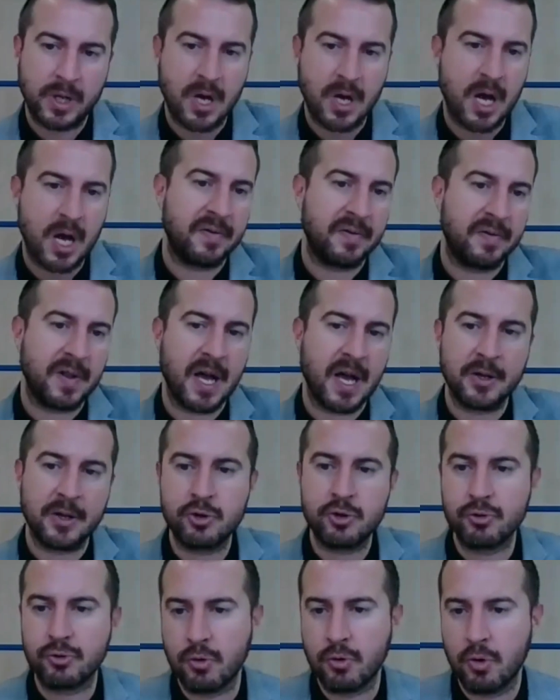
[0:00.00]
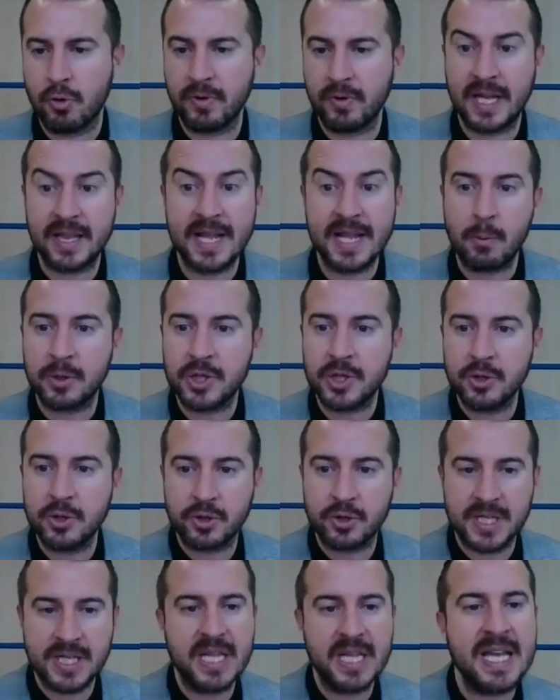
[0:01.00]
kind of like drawing. And that wasn't
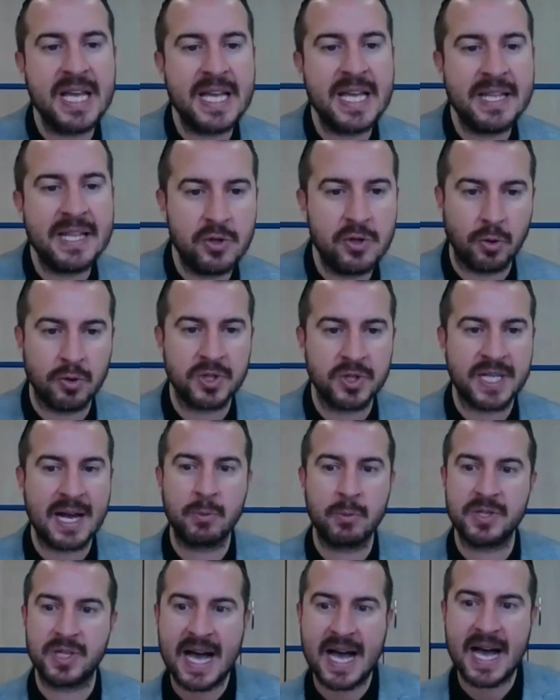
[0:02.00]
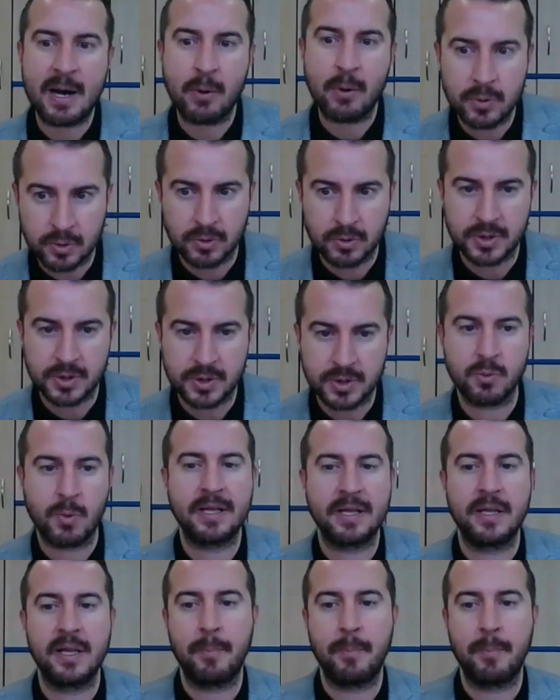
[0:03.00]
just in the indoors, that was the outdoors as well.